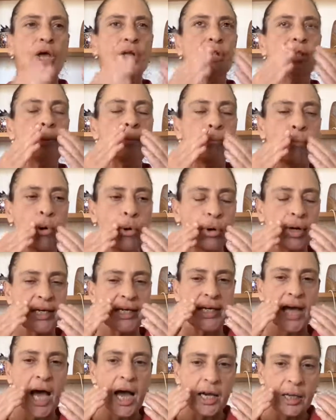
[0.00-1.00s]
the more
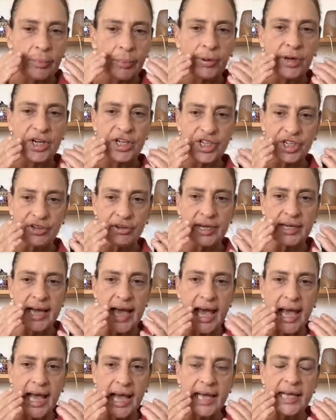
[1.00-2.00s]
tongue pressure it
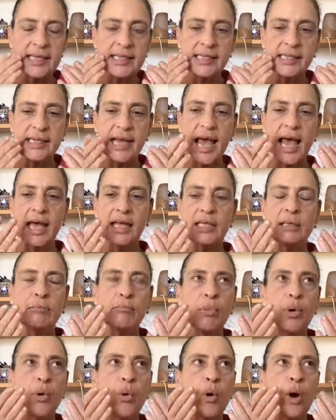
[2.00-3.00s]
has and the
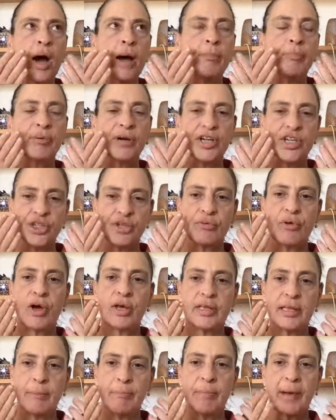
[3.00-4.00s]
more pressure
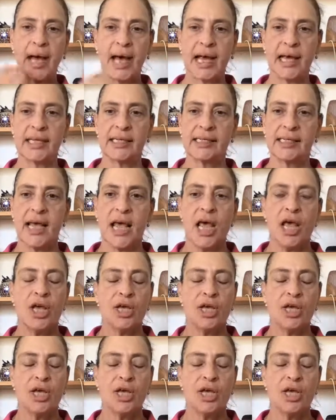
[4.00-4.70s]
on the bars.